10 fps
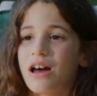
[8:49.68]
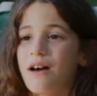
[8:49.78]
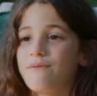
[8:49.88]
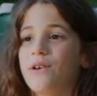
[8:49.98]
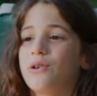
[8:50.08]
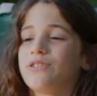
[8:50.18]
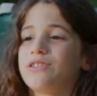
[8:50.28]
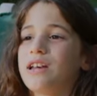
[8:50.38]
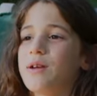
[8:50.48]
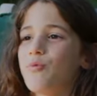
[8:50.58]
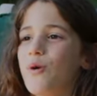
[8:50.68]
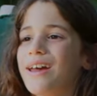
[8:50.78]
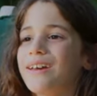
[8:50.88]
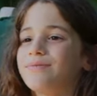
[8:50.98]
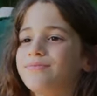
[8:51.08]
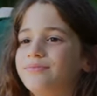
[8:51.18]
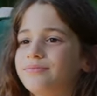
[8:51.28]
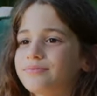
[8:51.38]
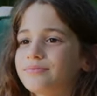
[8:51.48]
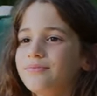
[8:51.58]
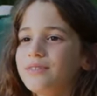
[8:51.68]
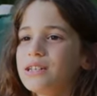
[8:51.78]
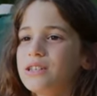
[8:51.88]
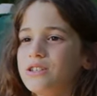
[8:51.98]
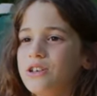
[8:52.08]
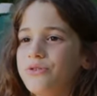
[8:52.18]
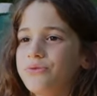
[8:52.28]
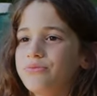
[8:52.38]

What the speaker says: have felt the same way as you.